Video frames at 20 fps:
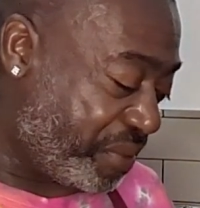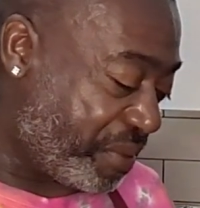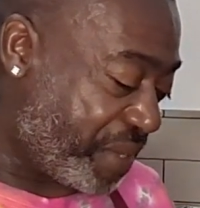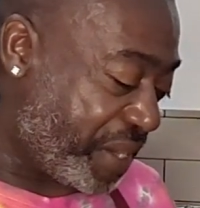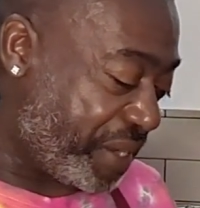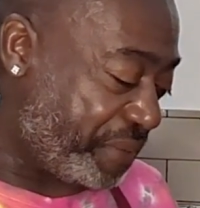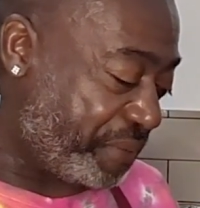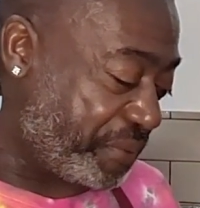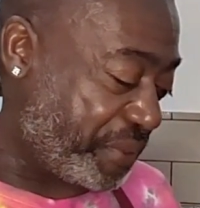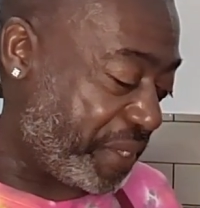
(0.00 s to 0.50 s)

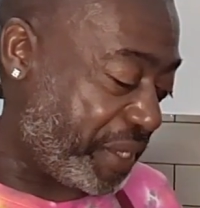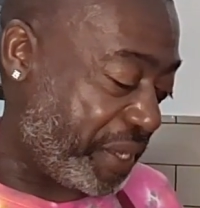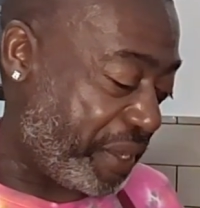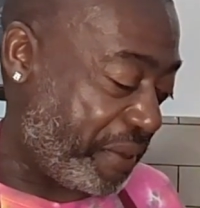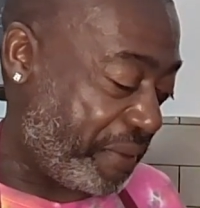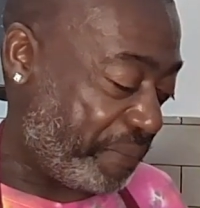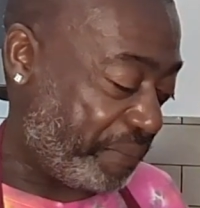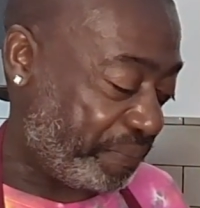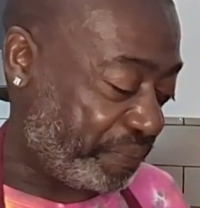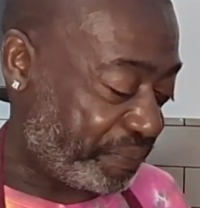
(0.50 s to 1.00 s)
quite
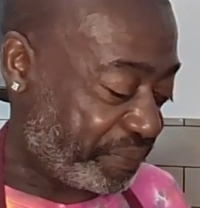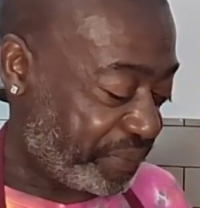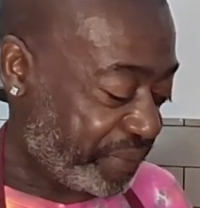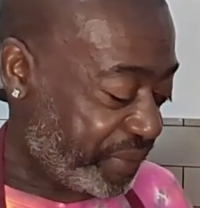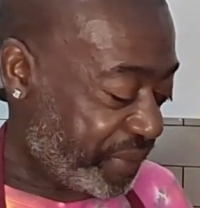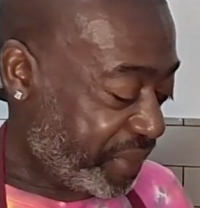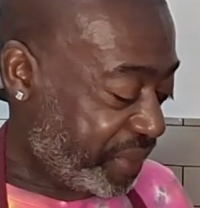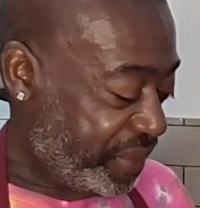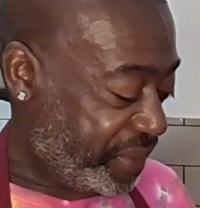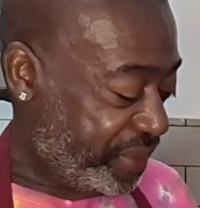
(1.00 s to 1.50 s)
well.
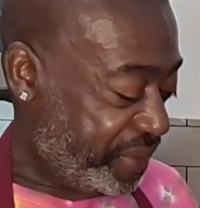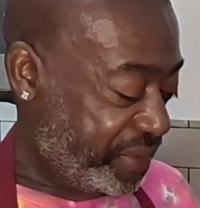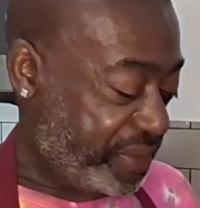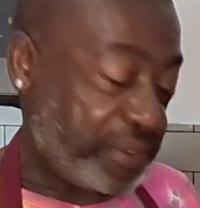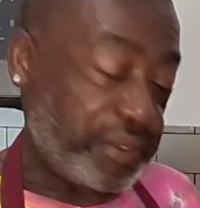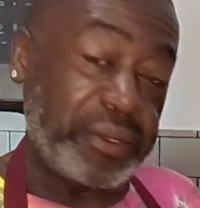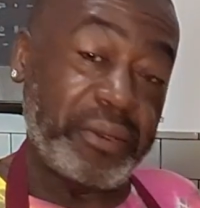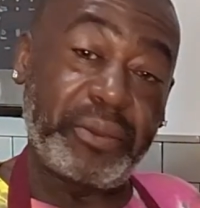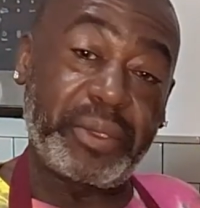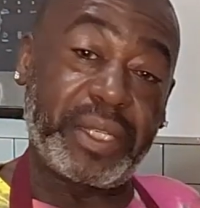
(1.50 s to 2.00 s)

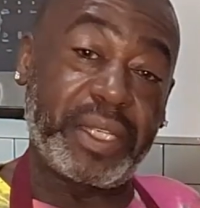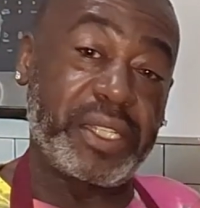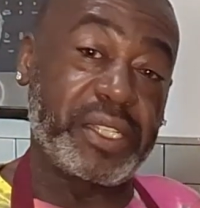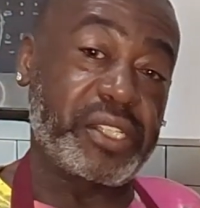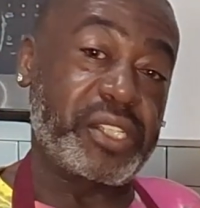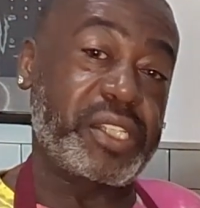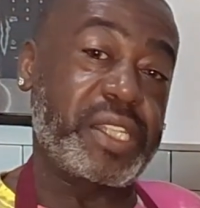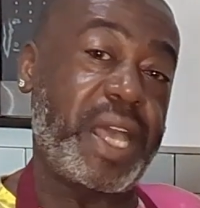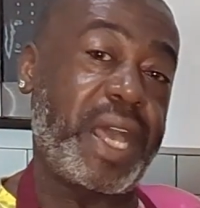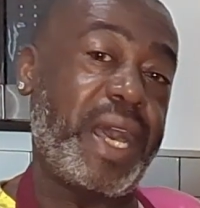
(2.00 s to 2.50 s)
We're going to
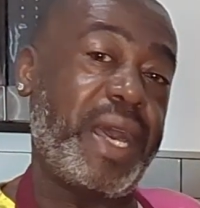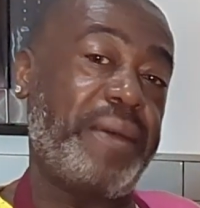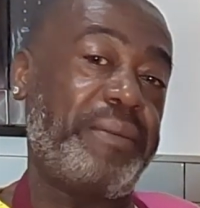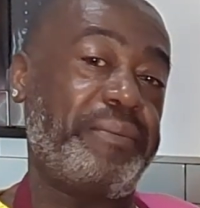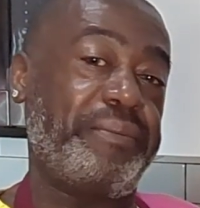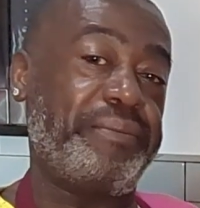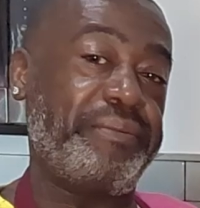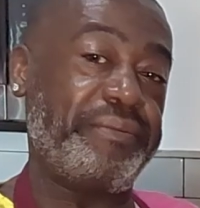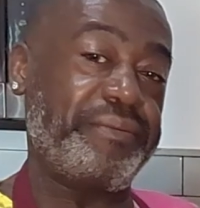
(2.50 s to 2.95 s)
stop.